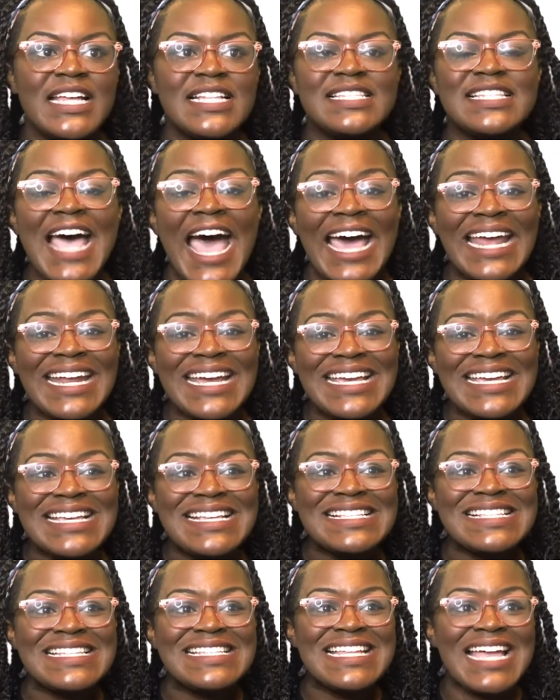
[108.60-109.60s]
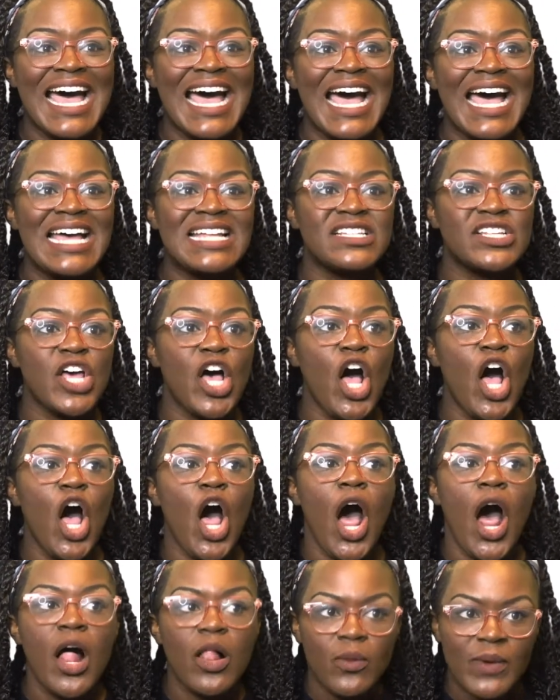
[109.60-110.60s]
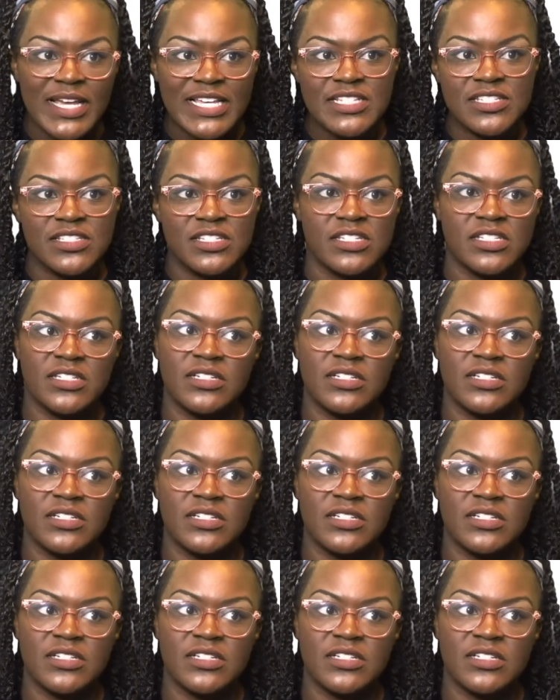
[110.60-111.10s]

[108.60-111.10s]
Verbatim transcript: Data is not always